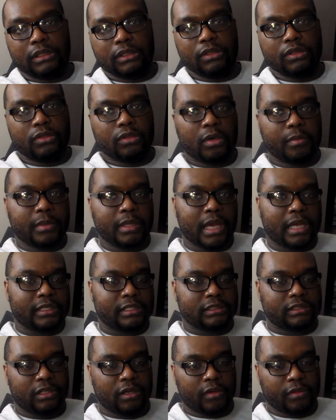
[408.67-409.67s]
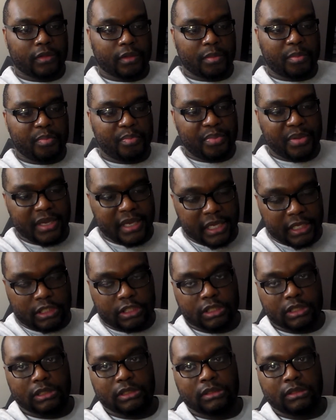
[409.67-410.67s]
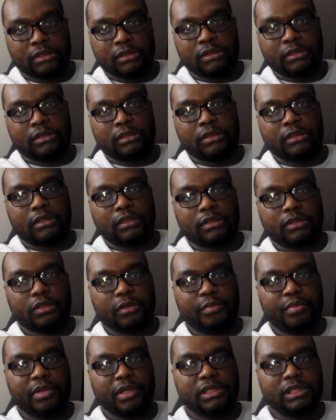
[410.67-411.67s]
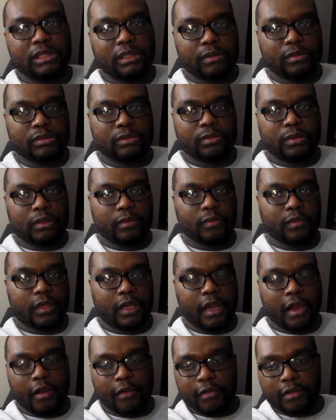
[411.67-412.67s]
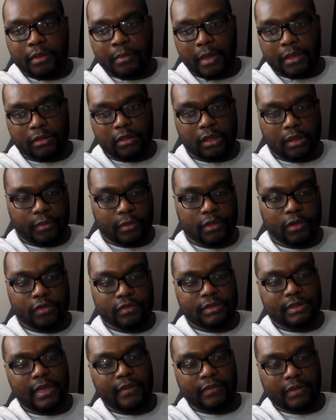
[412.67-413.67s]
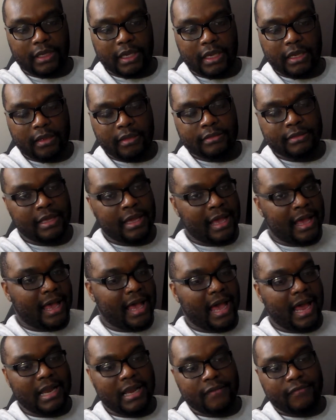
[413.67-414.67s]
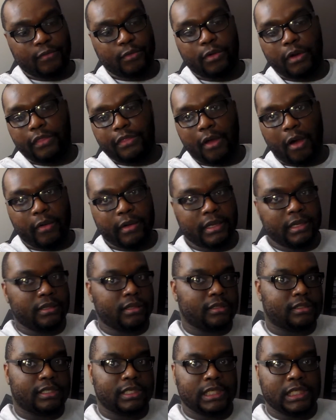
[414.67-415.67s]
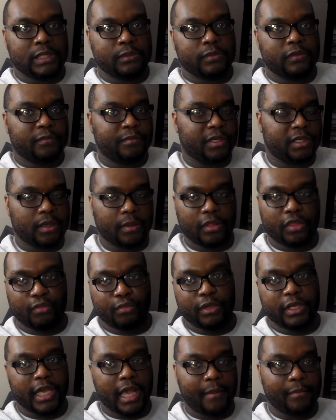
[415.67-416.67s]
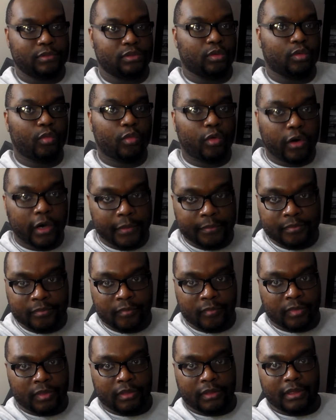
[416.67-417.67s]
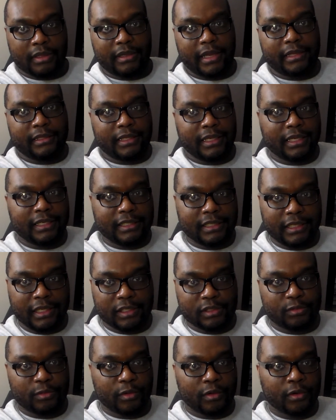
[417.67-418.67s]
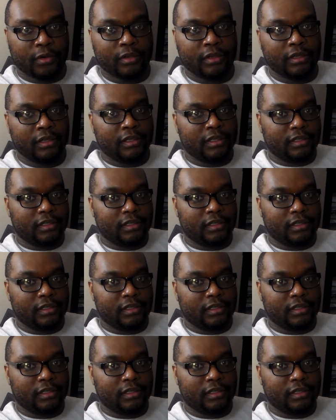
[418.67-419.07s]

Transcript: You know what I mean? I just thought their pitching was what would carry them. I thought it would go 7 games. I never would have thought either team would have been up 3-1 like the Indians were.